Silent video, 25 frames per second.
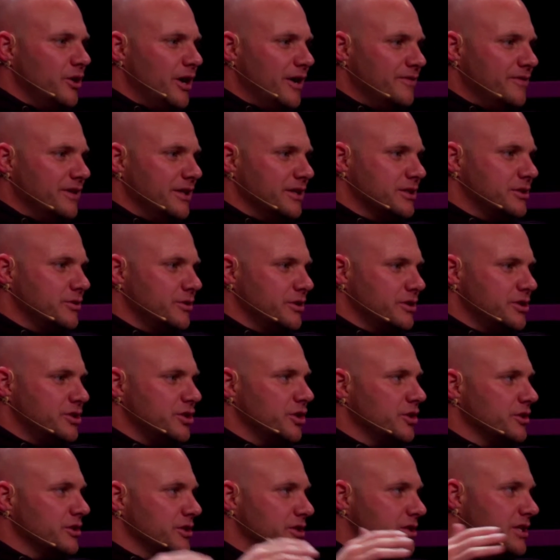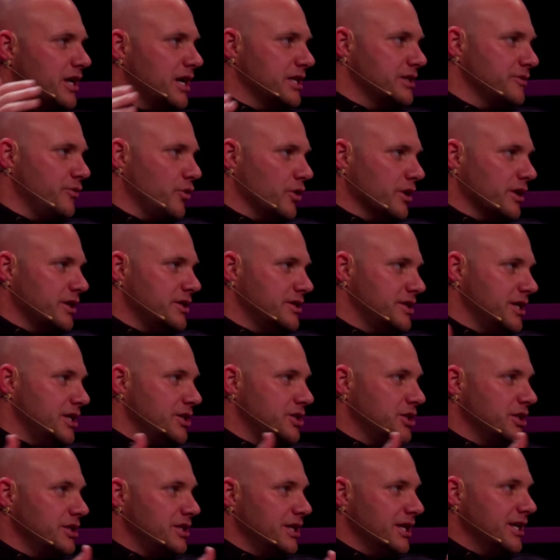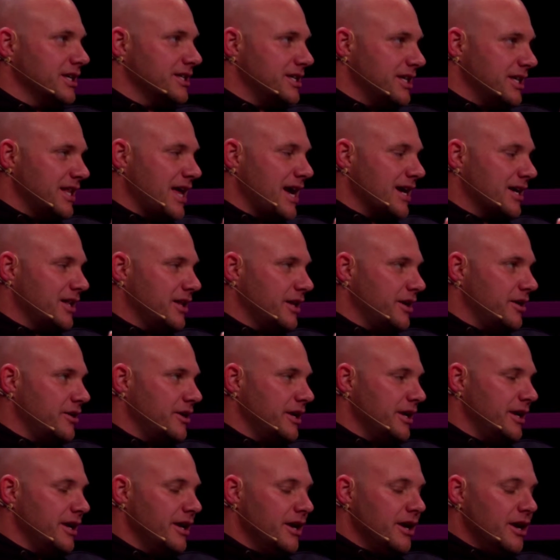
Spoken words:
I have to get to a certain size of organization to get to that clarity.